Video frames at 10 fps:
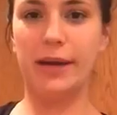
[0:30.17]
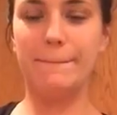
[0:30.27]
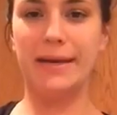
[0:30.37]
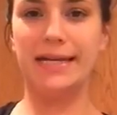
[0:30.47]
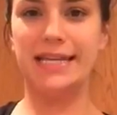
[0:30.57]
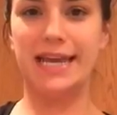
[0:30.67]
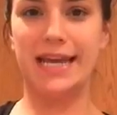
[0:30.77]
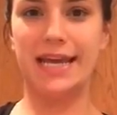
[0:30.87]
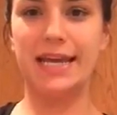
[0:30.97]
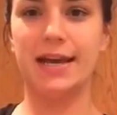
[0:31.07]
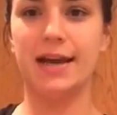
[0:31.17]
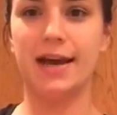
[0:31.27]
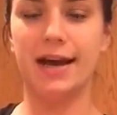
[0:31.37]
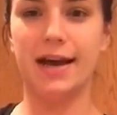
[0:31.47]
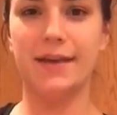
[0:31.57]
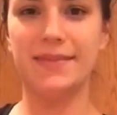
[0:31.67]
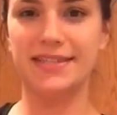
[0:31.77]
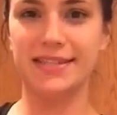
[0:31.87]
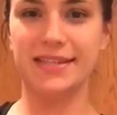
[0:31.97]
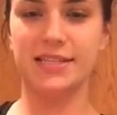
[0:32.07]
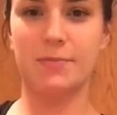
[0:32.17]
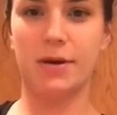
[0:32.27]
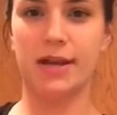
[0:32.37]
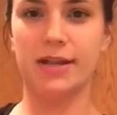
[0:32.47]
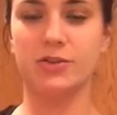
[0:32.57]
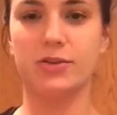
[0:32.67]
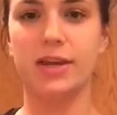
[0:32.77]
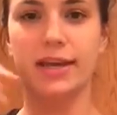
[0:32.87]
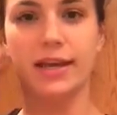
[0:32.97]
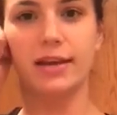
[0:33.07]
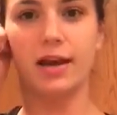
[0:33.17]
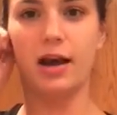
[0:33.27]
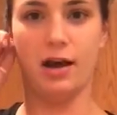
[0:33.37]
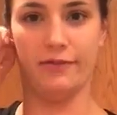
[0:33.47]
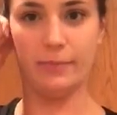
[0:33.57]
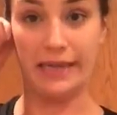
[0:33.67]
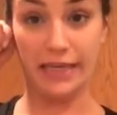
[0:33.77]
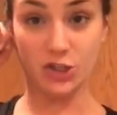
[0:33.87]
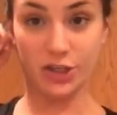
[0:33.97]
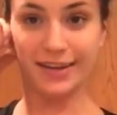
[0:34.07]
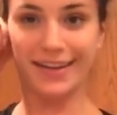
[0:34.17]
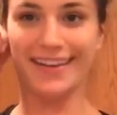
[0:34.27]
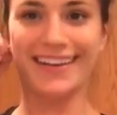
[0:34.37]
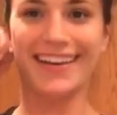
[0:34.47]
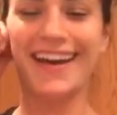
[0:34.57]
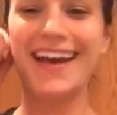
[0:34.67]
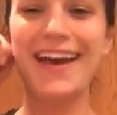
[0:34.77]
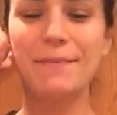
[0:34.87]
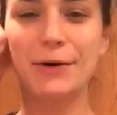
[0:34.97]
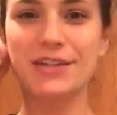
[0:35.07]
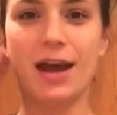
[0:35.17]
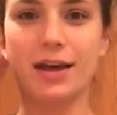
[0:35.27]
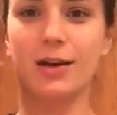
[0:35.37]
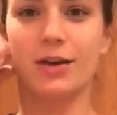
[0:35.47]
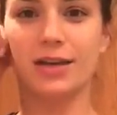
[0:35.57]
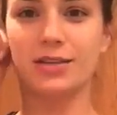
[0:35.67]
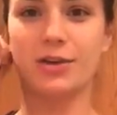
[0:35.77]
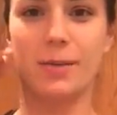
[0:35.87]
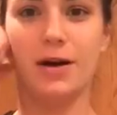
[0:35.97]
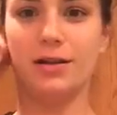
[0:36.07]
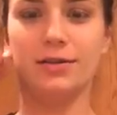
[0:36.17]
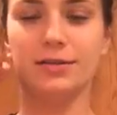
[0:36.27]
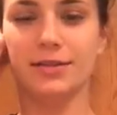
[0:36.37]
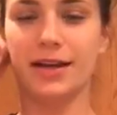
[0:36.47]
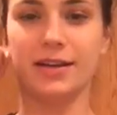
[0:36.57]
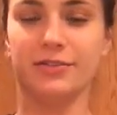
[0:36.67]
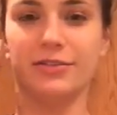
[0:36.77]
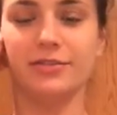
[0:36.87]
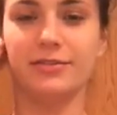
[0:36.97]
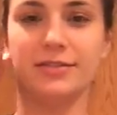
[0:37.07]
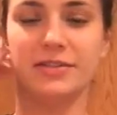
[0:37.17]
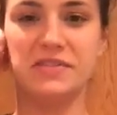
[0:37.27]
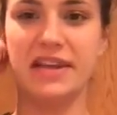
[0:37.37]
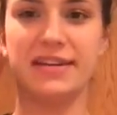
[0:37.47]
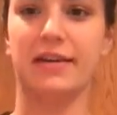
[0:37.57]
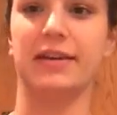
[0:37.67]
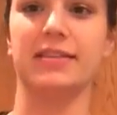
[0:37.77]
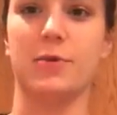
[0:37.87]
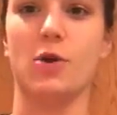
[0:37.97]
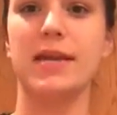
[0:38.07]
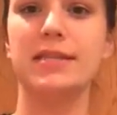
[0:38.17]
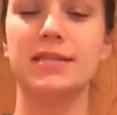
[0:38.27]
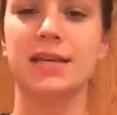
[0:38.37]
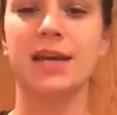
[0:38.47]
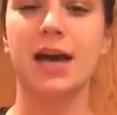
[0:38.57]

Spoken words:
Prep Monday. This is Liz Barnett tuning in from my kitchen post hot yoga, so I'm all kind of zenned out at the moment.